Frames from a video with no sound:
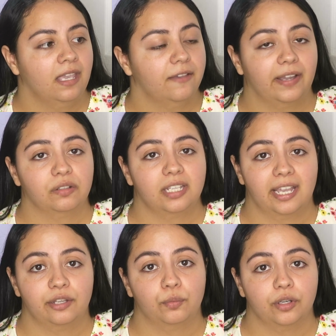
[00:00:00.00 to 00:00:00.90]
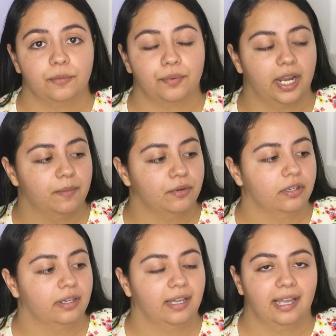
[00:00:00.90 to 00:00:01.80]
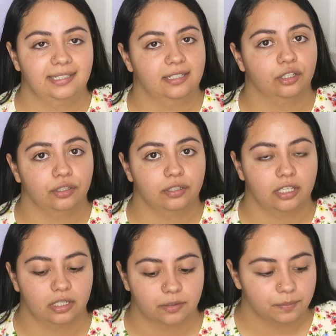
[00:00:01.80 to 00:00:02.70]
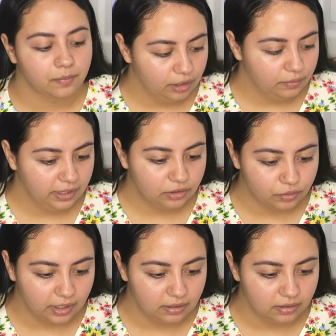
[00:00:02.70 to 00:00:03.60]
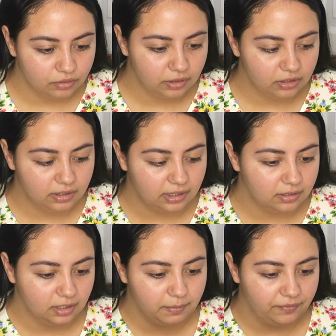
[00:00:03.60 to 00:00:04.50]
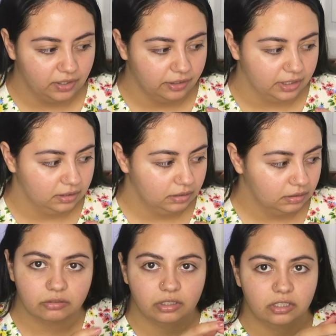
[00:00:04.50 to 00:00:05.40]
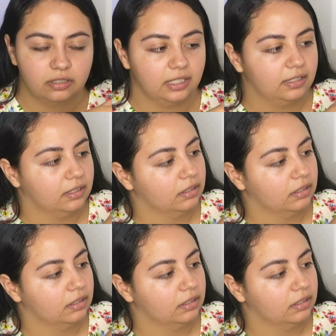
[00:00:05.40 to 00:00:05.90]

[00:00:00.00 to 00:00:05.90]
if I only had one primer, I said a good year. How do I try this? Do I just like stick my finger in there? Do I just like